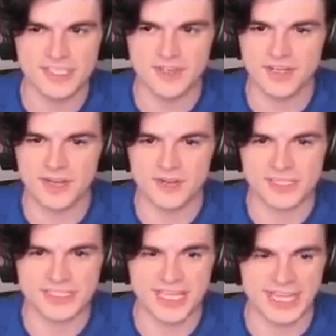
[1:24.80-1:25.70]
don't go, cause
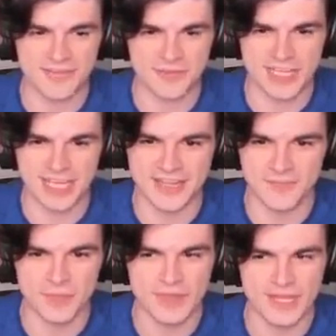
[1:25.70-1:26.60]
like I feel like
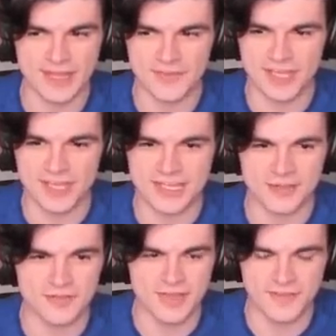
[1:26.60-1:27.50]
I feel like you've
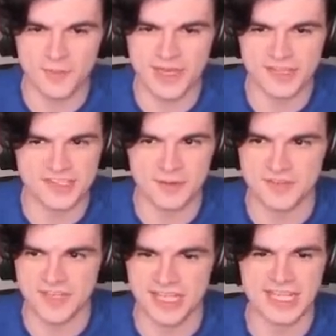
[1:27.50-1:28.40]
done the best job of
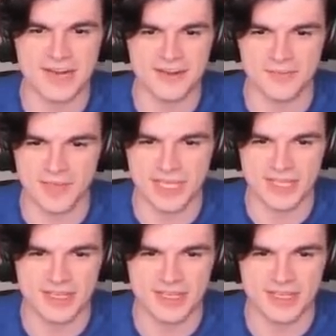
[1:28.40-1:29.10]
taking care of me.